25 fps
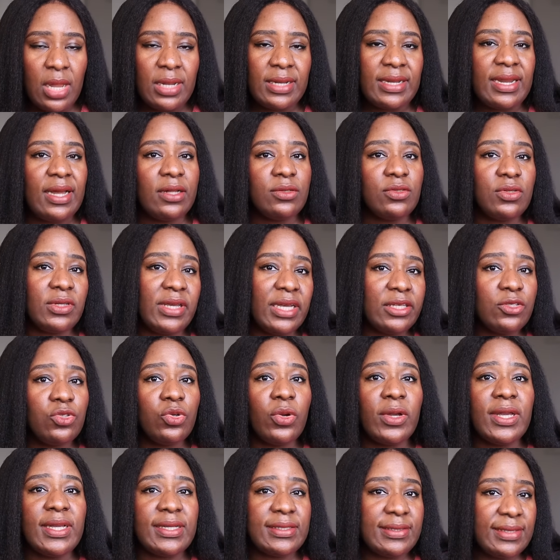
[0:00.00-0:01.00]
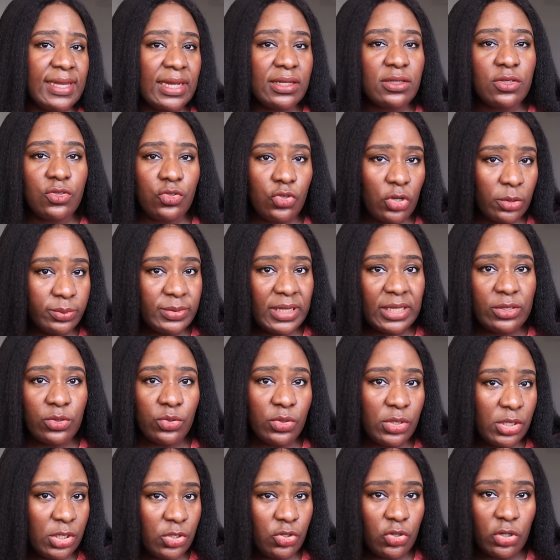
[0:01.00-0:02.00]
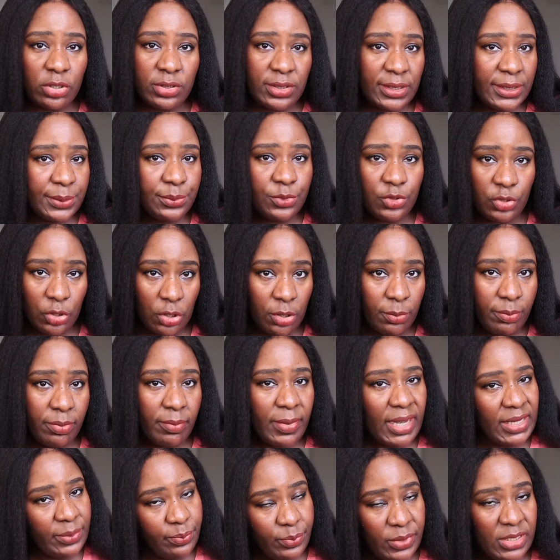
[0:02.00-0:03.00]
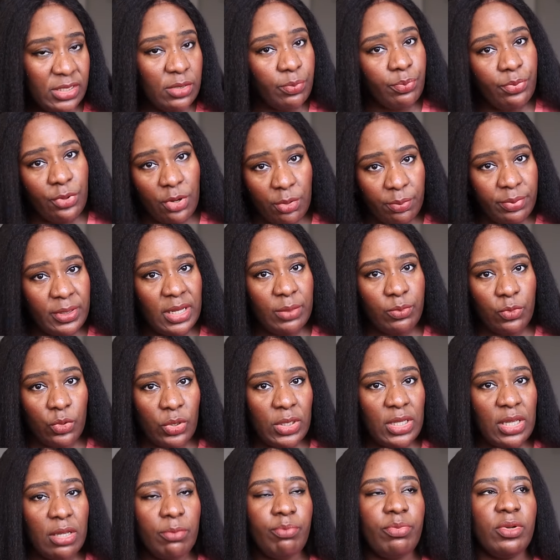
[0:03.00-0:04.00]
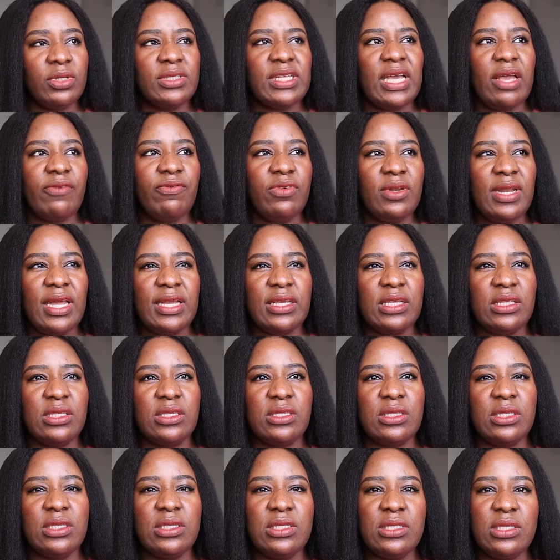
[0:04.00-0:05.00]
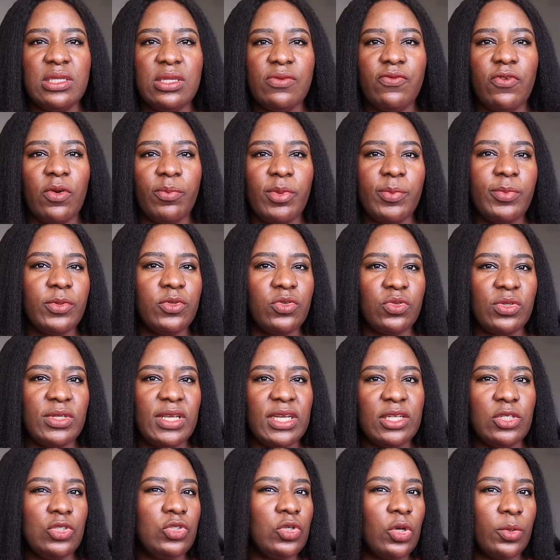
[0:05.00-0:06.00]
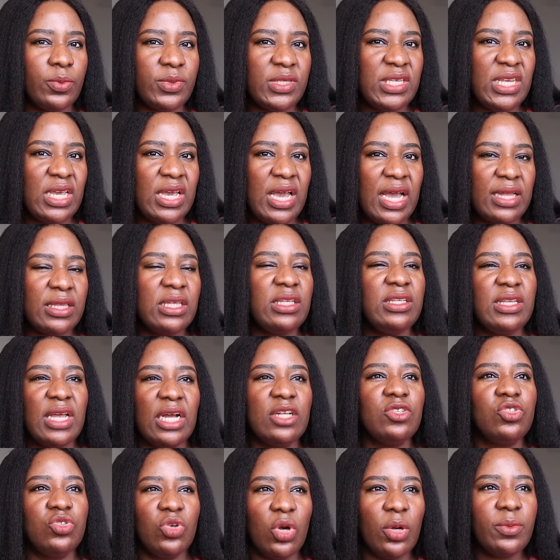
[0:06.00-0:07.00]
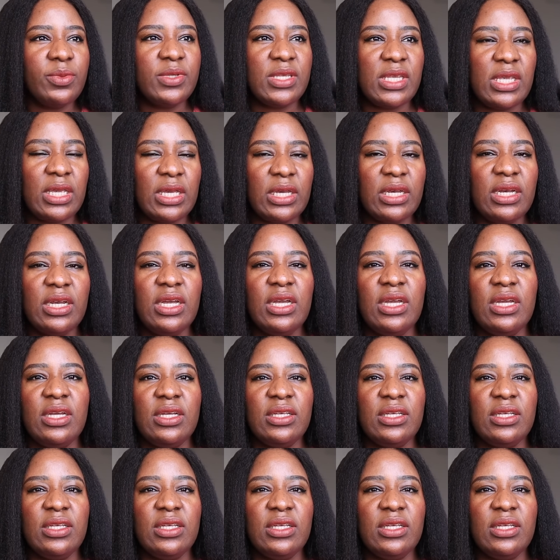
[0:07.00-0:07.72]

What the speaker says: Now, to get your exact job that you need, your dream job, might be the problem, okay? But I feel like it's easy for people to get jobs here. I think there are jobs here.